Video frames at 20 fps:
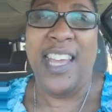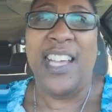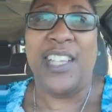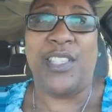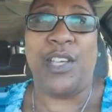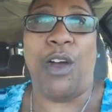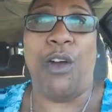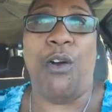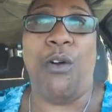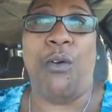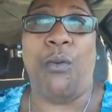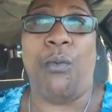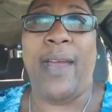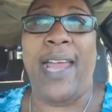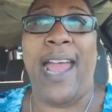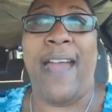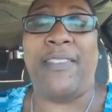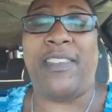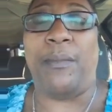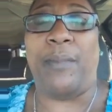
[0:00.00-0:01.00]
So
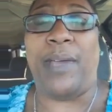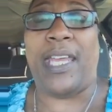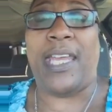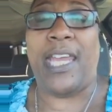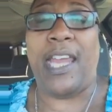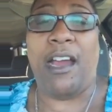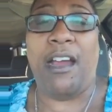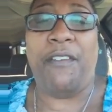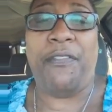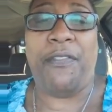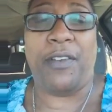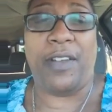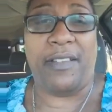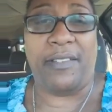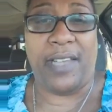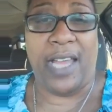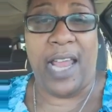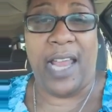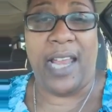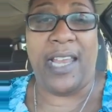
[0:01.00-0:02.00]
we have to be careful
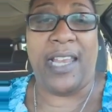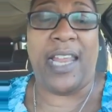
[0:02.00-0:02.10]
in that.